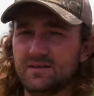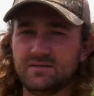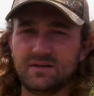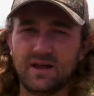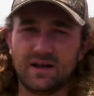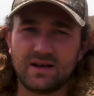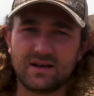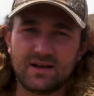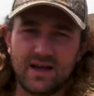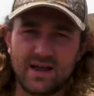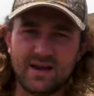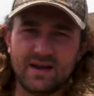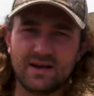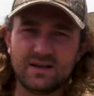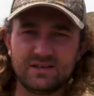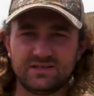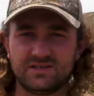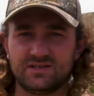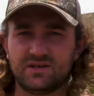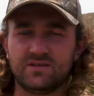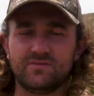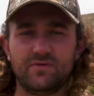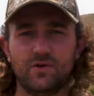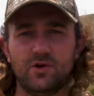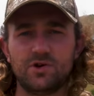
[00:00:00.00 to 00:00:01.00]
like an
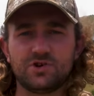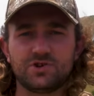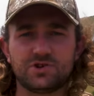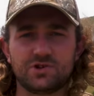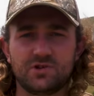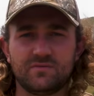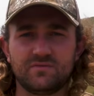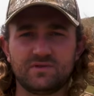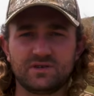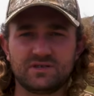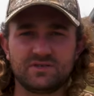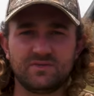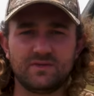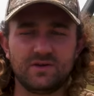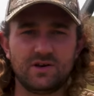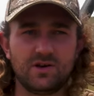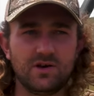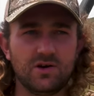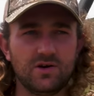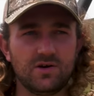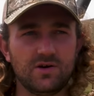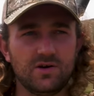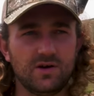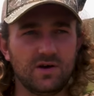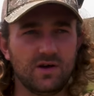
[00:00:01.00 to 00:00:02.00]
unlisted version of this
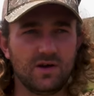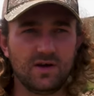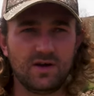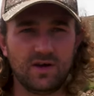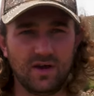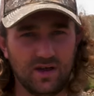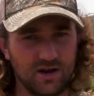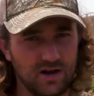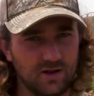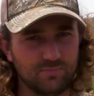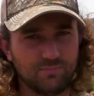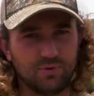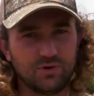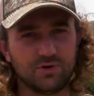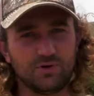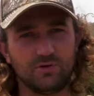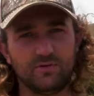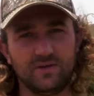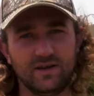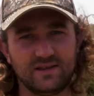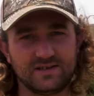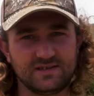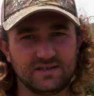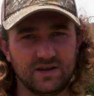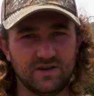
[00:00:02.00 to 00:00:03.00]
video and I'll put all
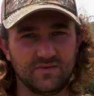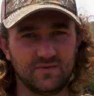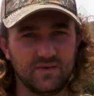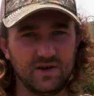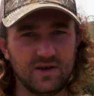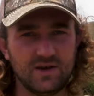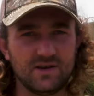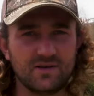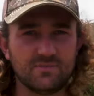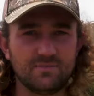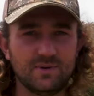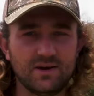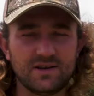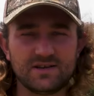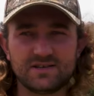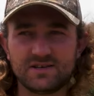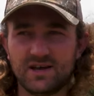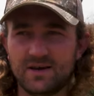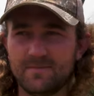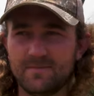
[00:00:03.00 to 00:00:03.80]
that stuff in but